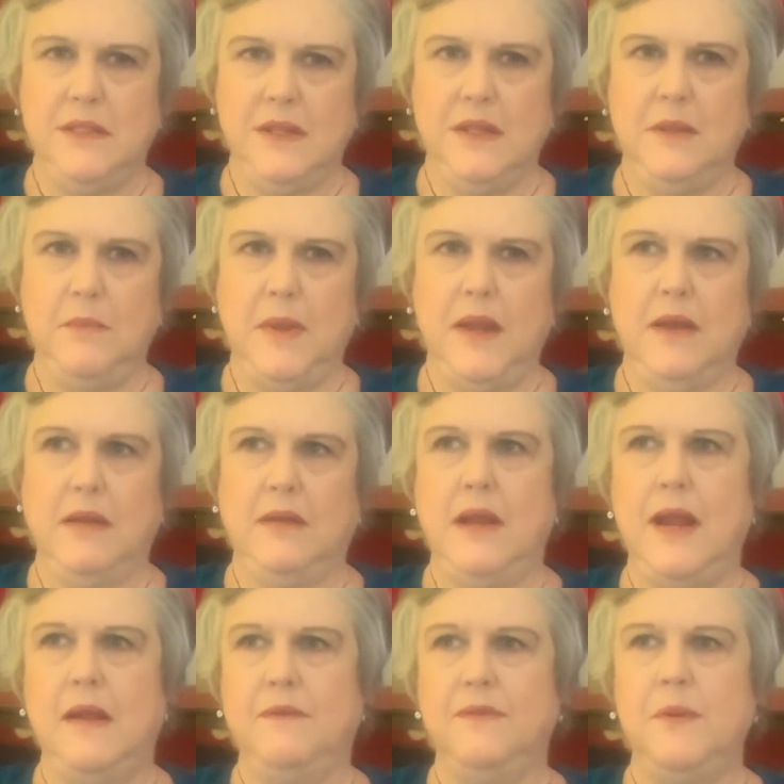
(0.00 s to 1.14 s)
in the mail,
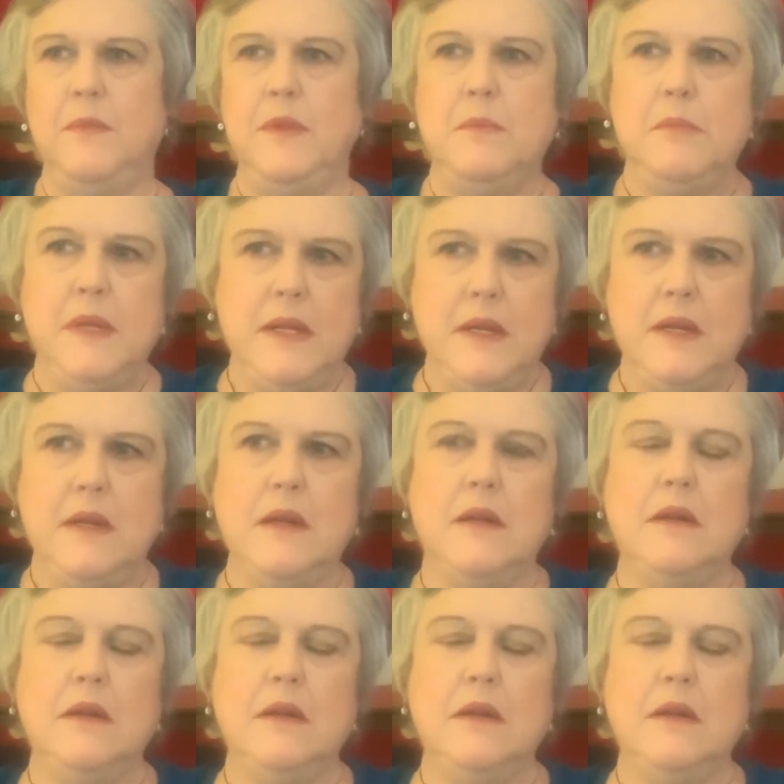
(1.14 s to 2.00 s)
and from the minute